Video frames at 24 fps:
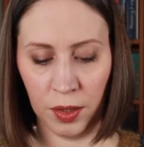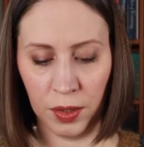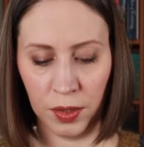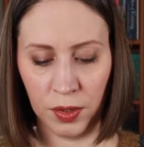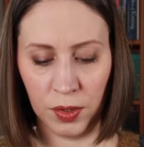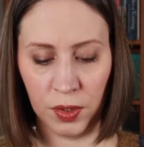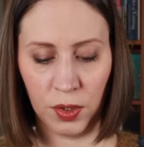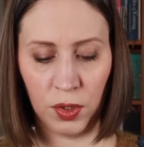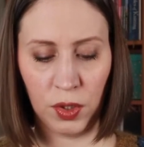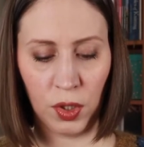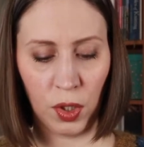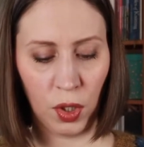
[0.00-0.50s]

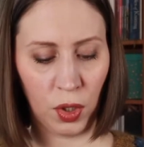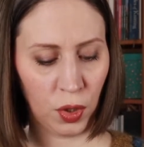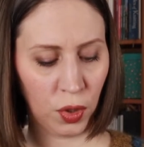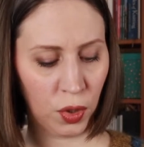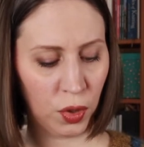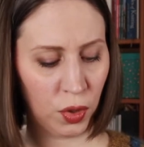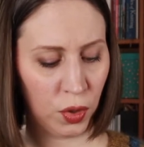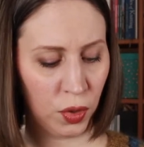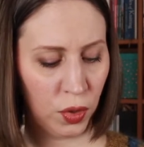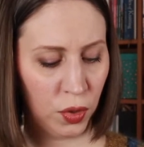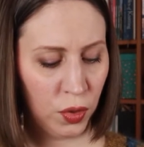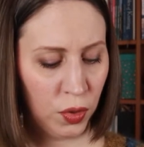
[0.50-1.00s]

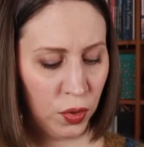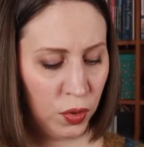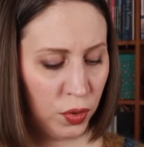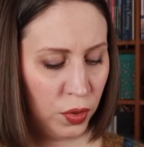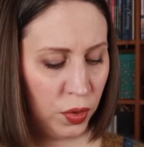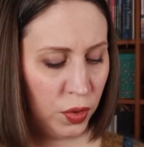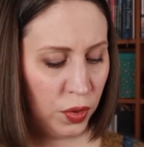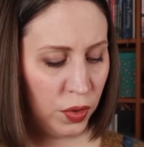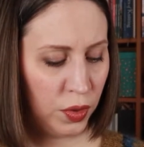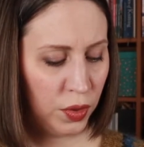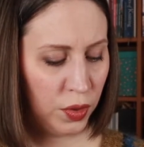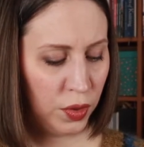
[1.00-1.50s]
So
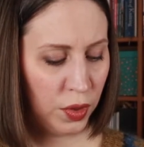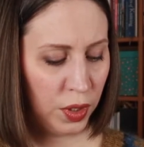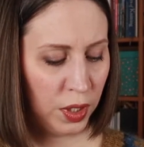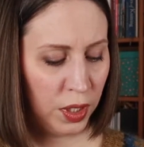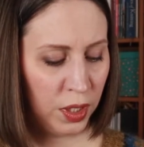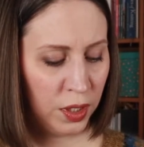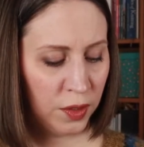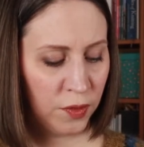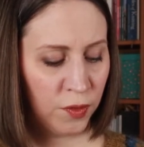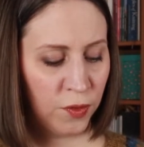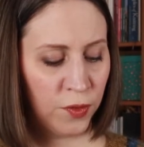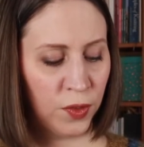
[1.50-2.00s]

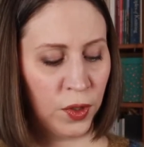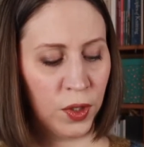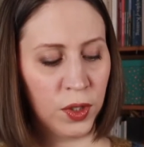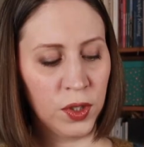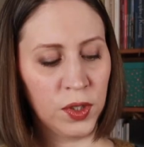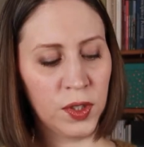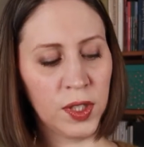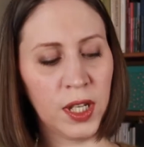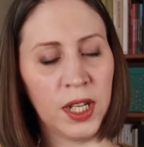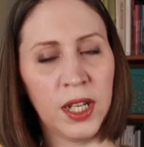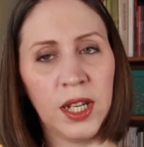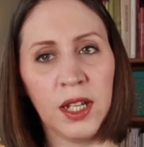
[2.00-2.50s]
at
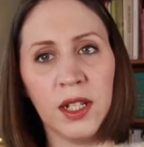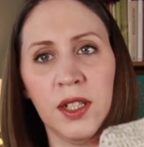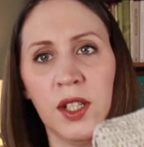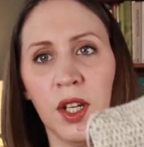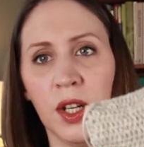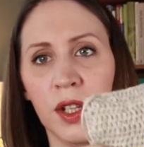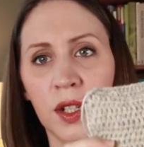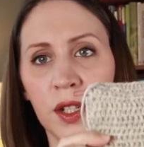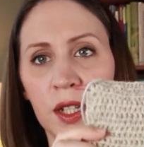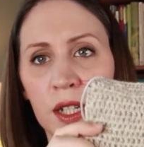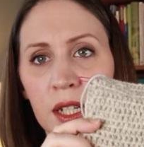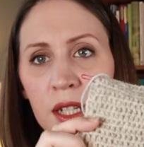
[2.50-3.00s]
first I had
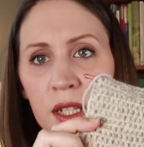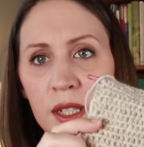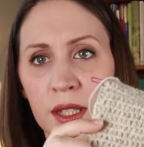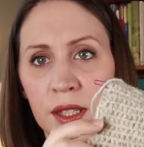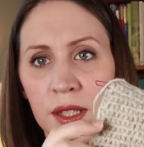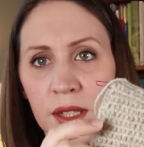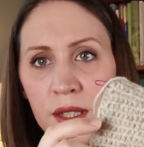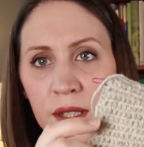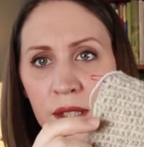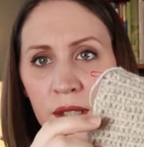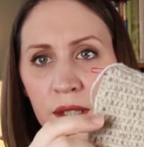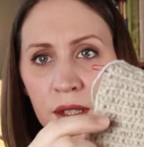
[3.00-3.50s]
done
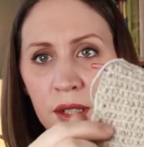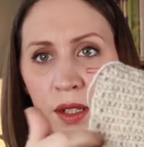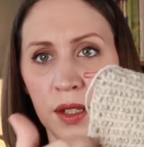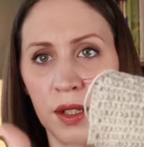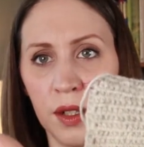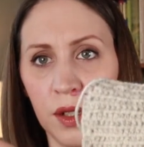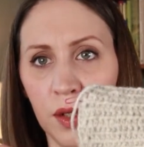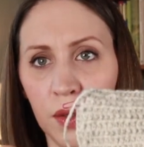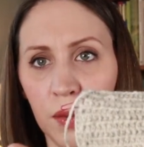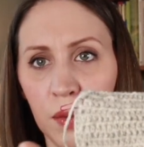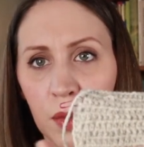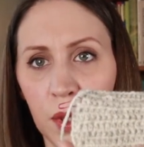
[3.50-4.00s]
these
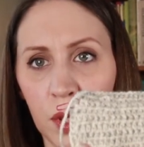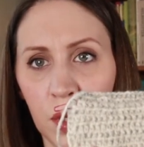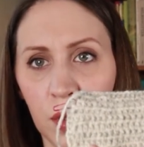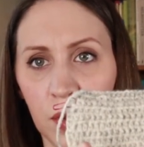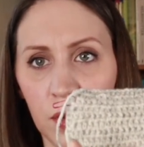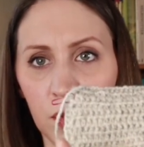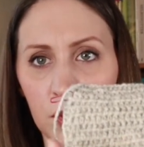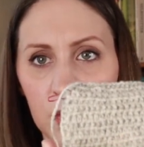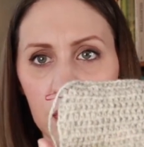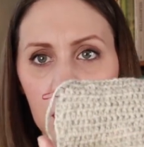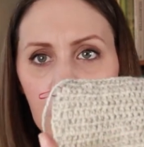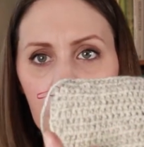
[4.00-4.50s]

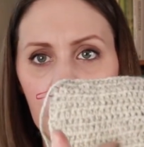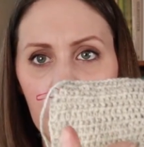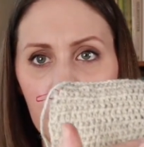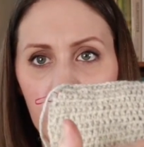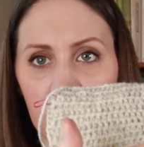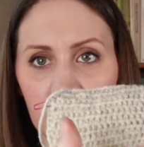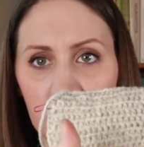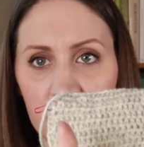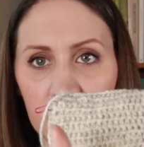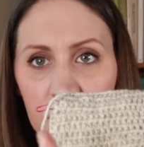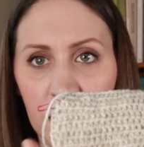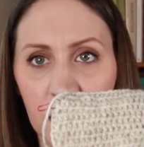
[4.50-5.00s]
rows in like
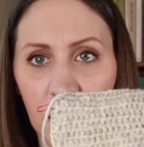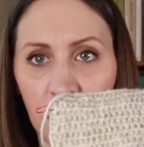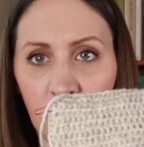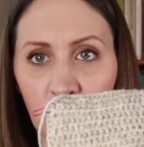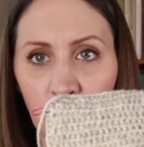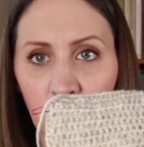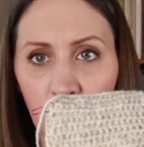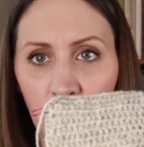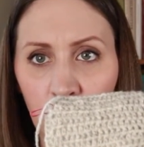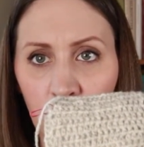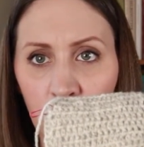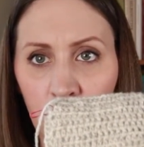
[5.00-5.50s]
a
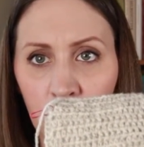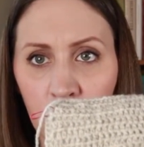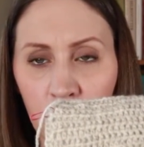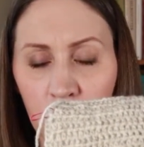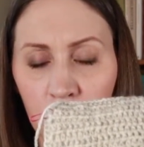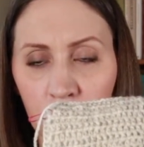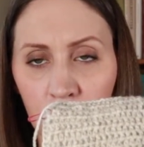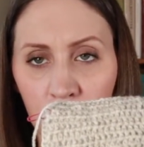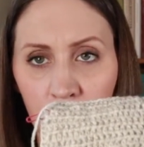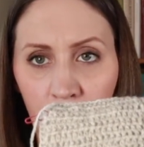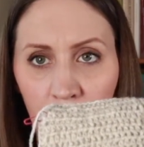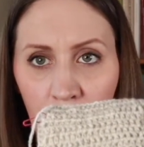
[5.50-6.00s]
single
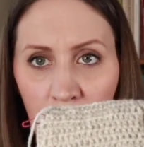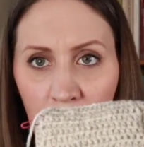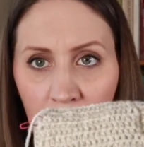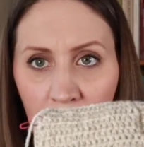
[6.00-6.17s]
or a